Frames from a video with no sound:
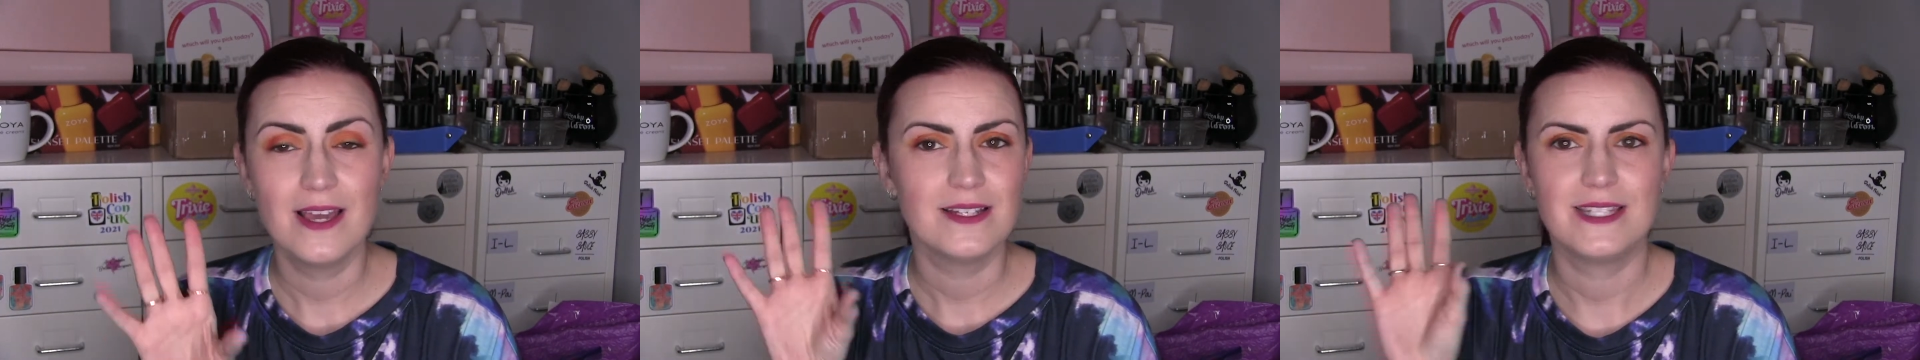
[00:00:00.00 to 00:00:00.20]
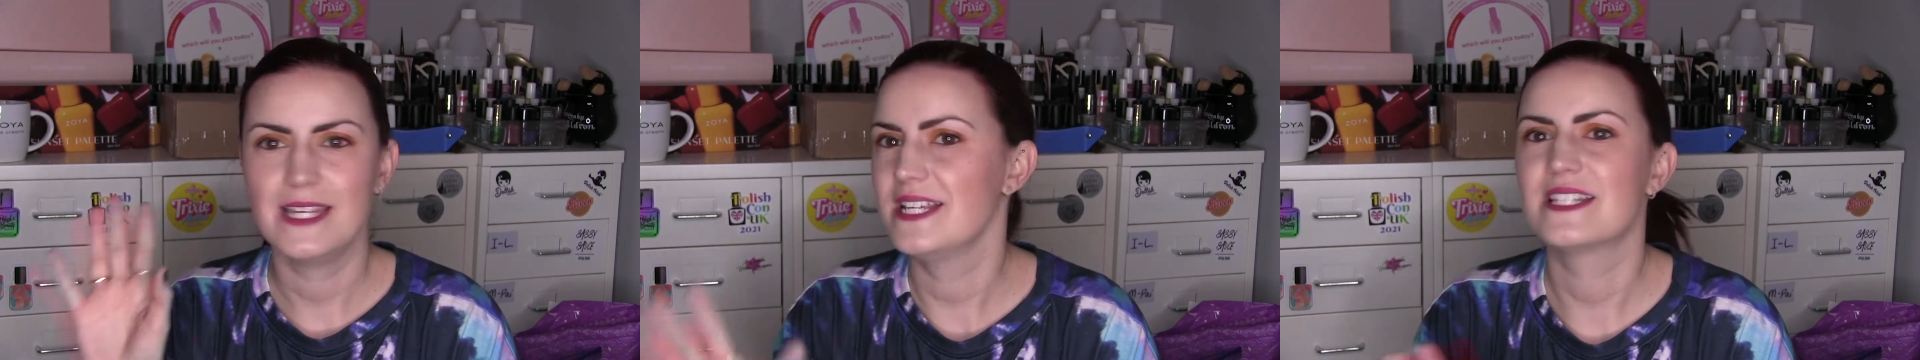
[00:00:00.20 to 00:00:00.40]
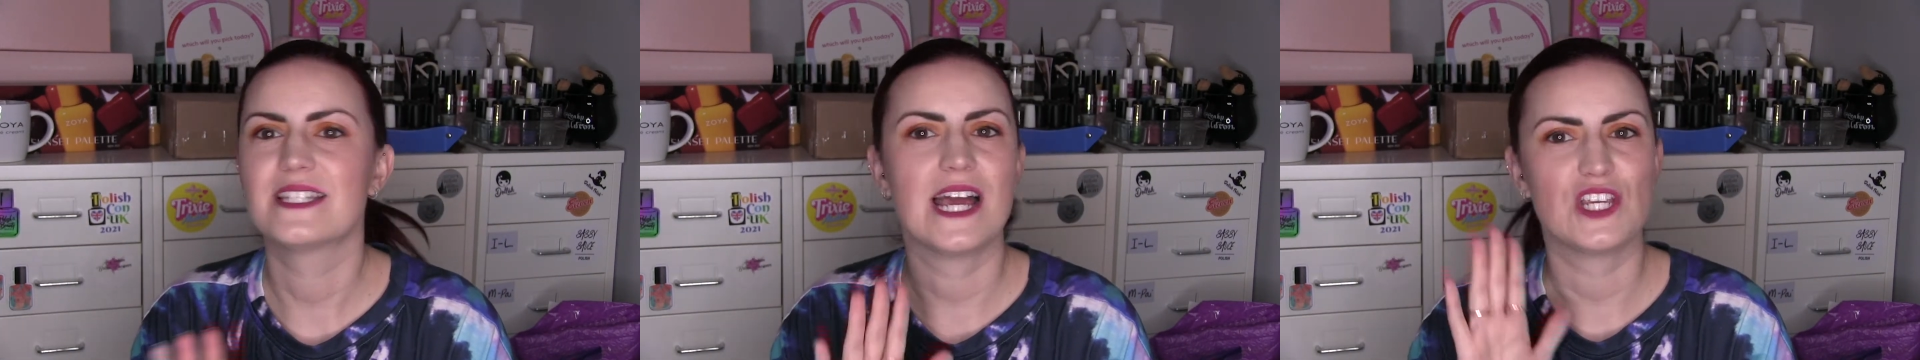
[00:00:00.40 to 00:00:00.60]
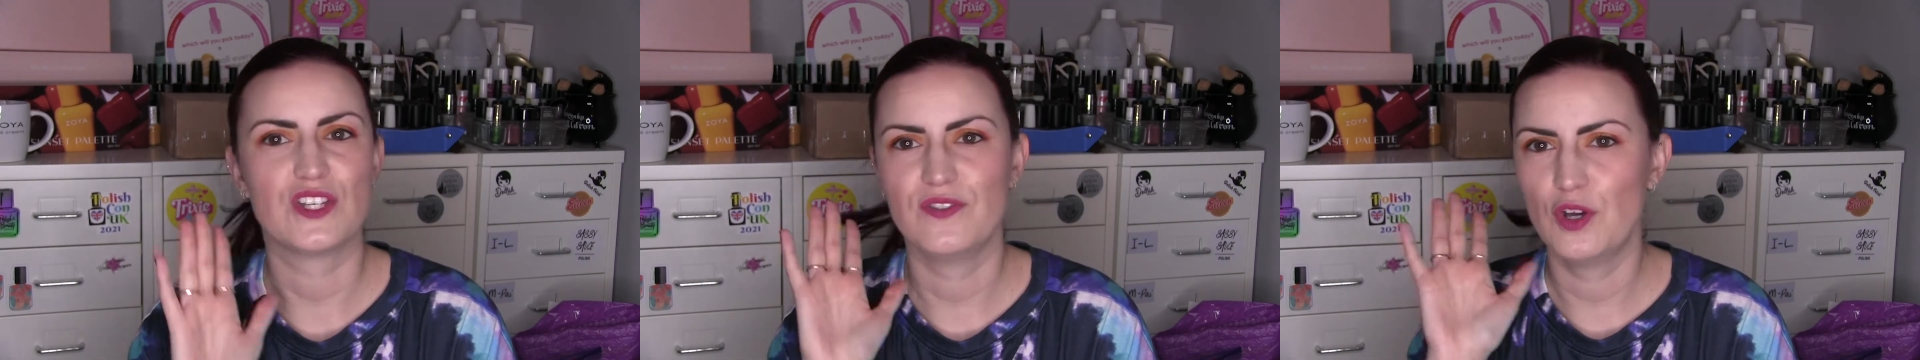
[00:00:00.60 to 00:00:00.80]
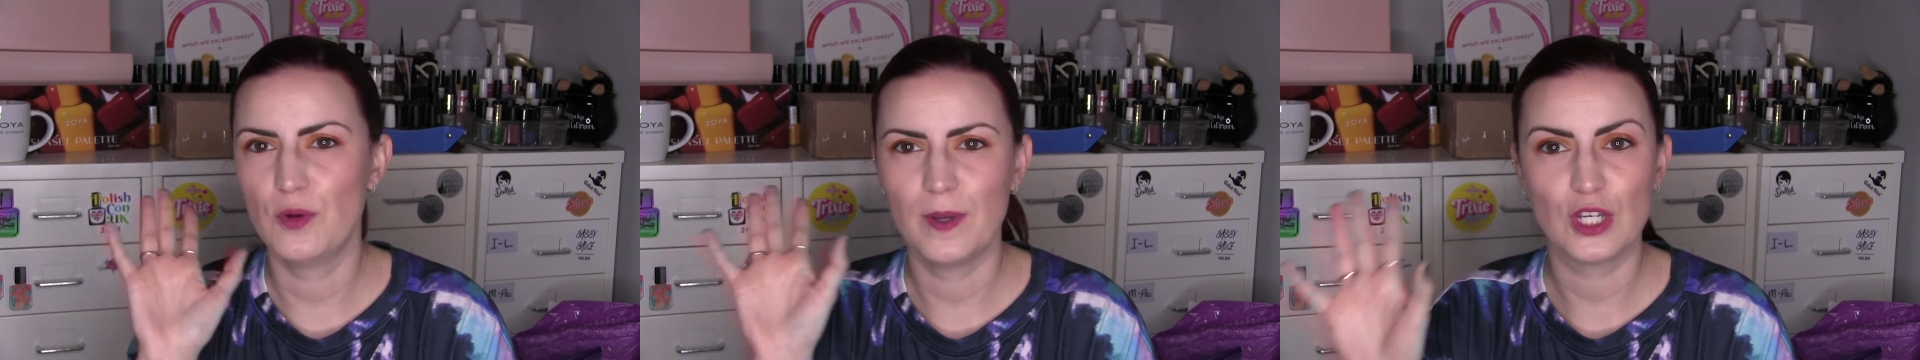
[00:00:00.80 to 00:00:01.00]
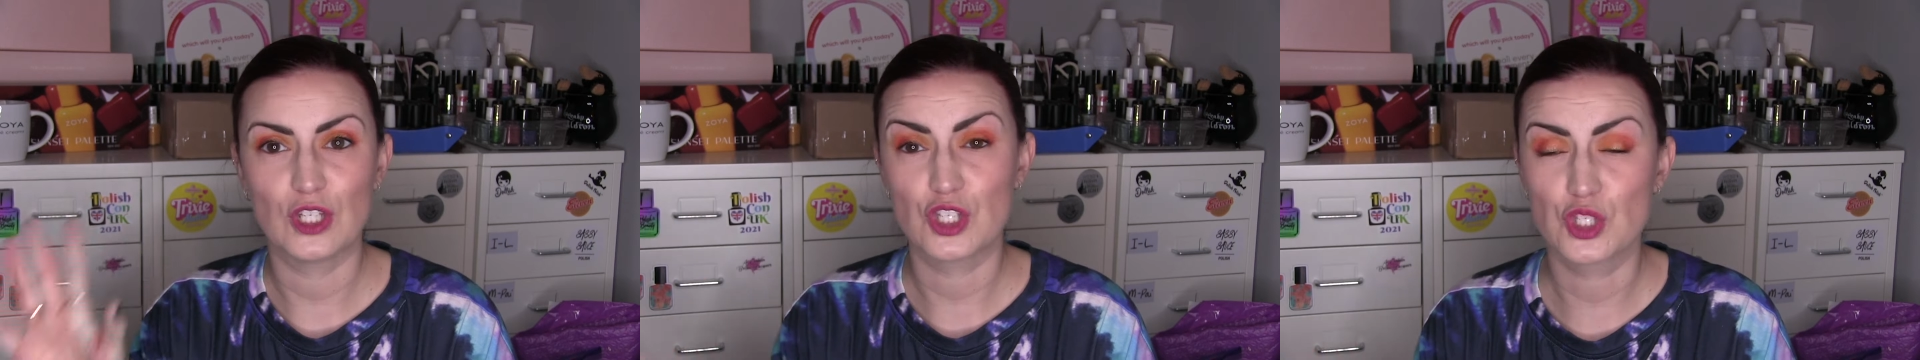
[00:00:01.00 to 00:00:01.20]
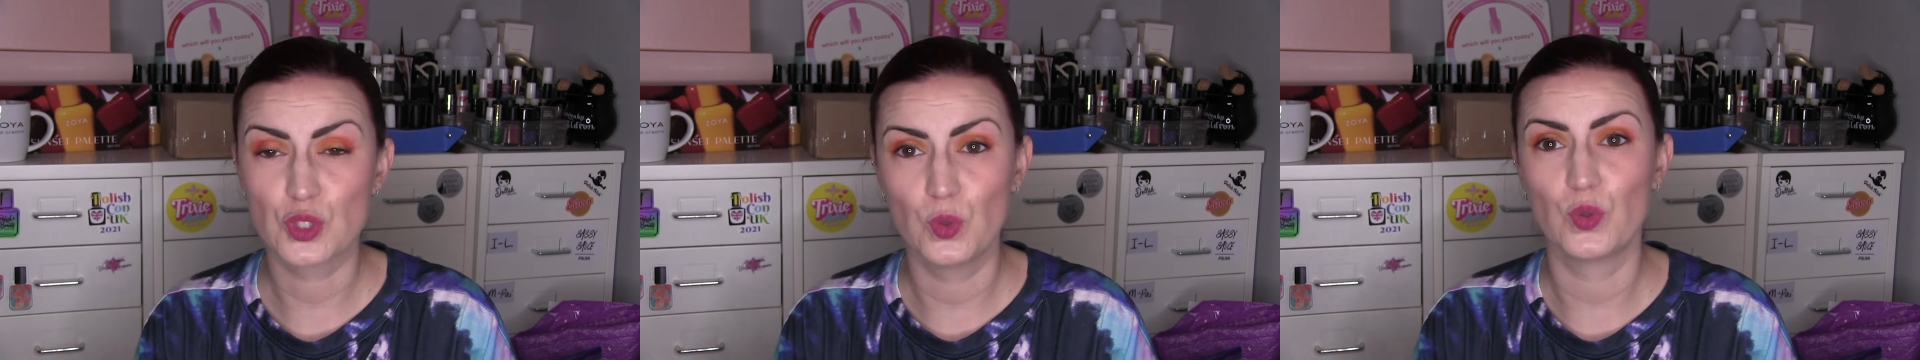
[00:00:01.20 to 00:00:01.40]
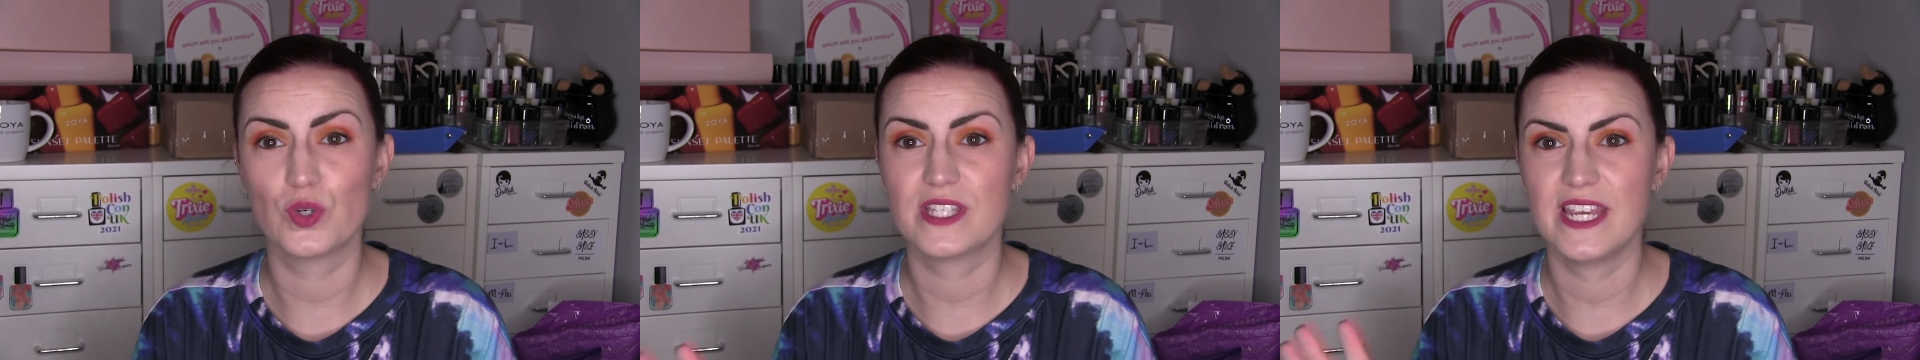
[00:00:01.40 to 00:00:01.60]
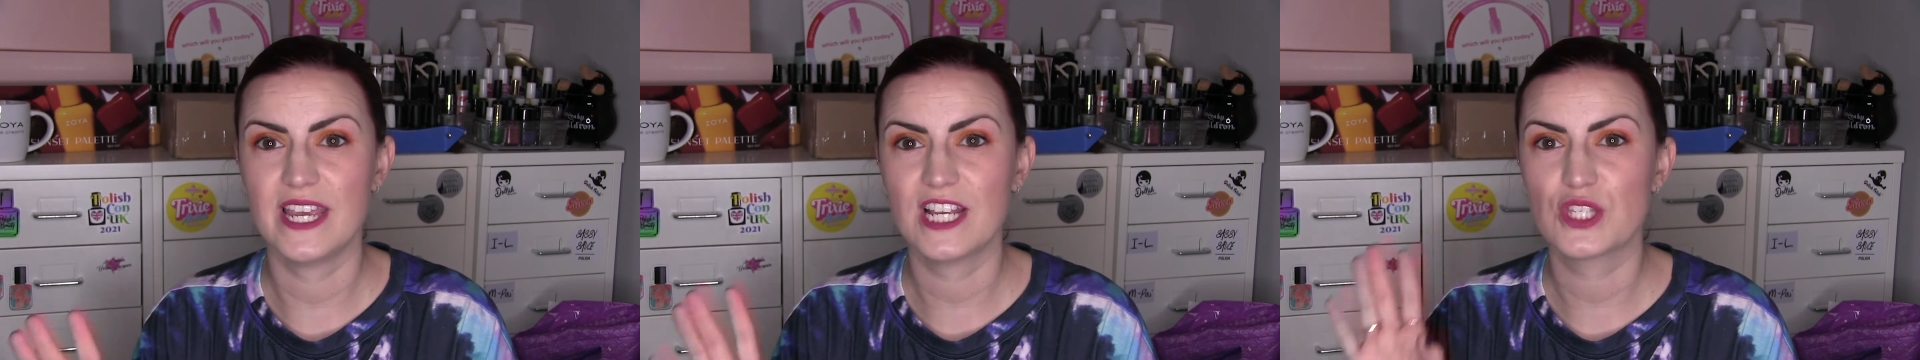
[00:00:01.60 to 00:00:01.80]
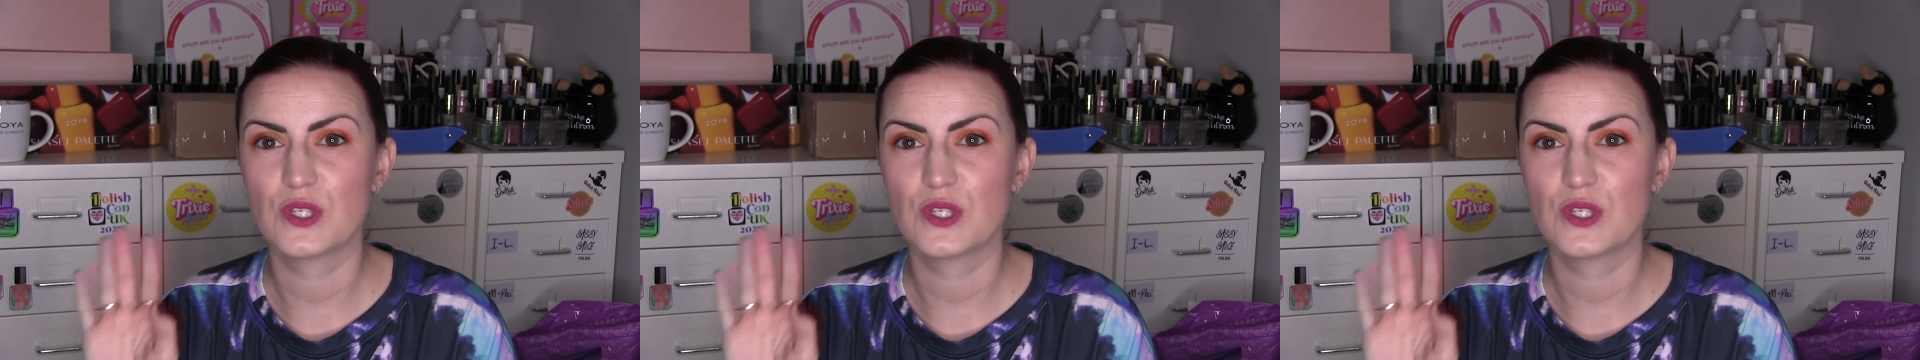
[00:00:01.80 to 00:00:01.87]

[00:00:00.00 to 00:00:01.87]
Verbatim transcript: de-stash filming and sorting,